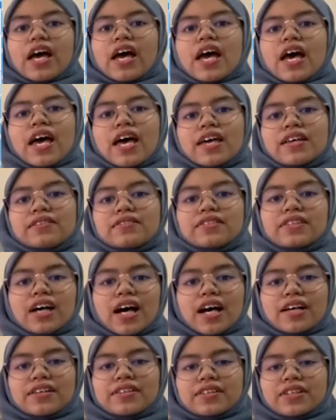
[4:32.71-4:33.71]
and the
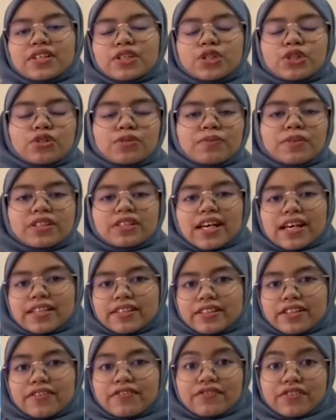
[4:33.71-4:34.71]
harnesses should be
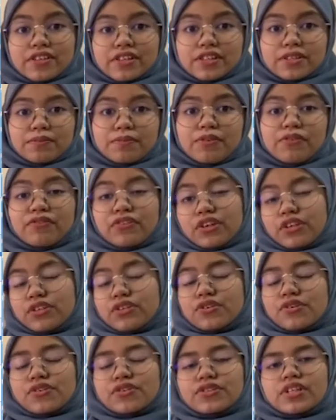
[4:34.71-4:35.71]
tested first before
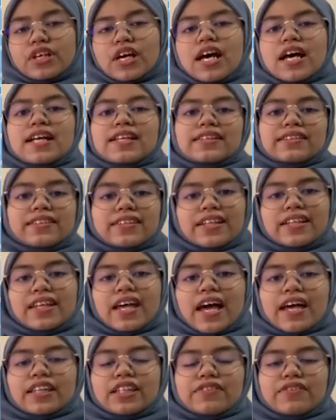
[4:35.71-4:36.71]
use. Third
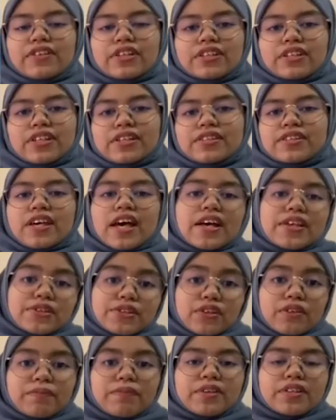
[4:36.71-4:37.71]
activities
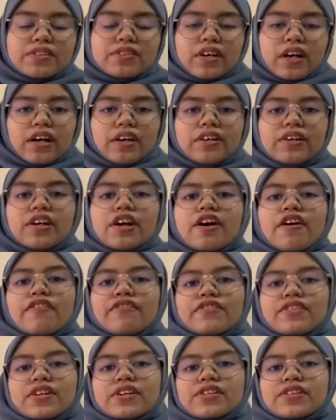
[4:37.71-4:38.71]
SOPs are:
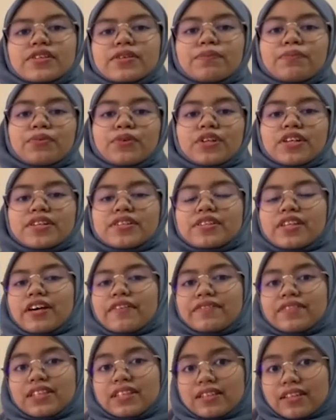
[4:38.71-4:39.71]
first, put the
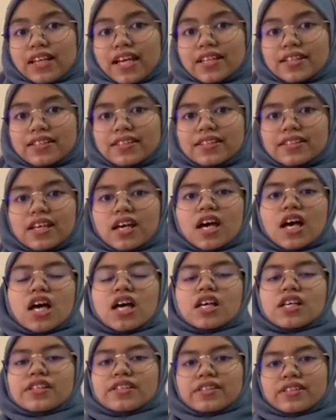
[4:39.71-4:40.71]
safety nets,
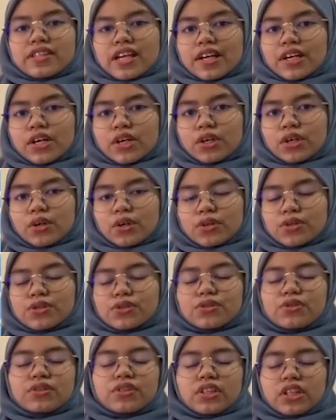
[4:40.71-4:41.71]
stand close
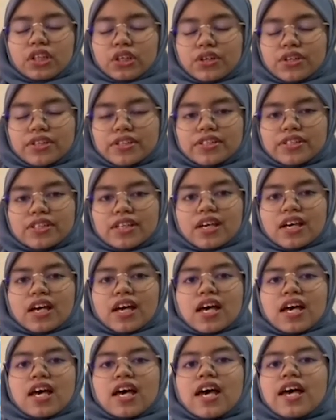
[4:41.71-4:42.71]
to the lugs,
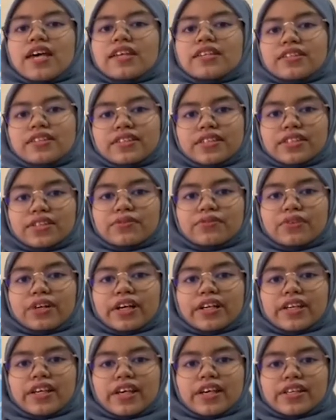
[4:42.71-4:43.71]
and the third
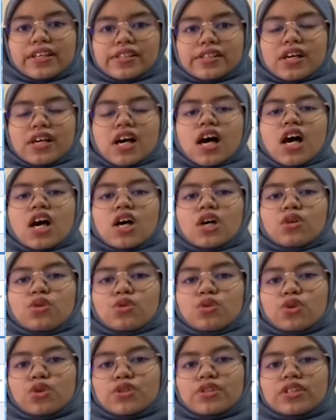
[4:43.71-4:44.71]
one is
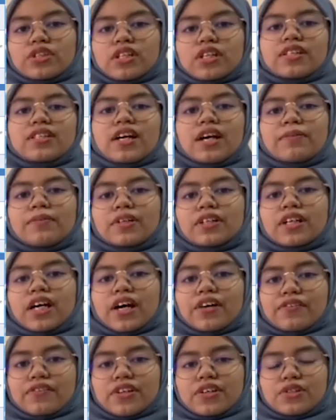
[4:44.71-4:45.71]
use the double
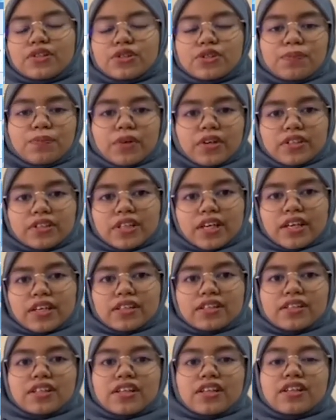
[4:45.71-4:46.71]
guardrail to
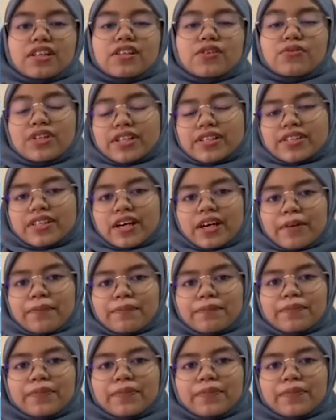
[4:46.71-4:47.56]
protect the work site.